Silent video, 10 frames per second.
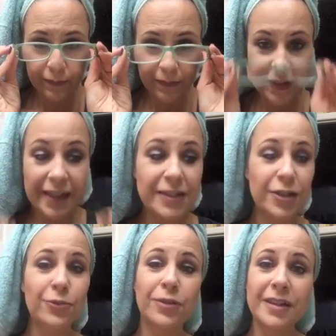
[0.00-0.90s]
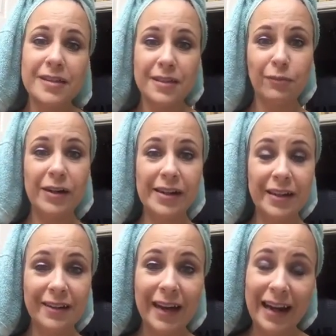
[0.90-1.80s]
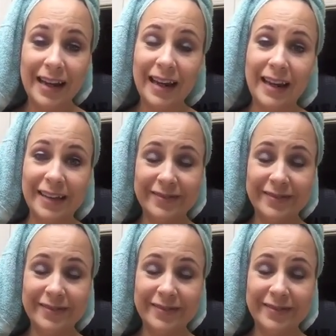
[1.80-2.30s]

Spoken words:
Yes, you would, Sabrina. You got to get it.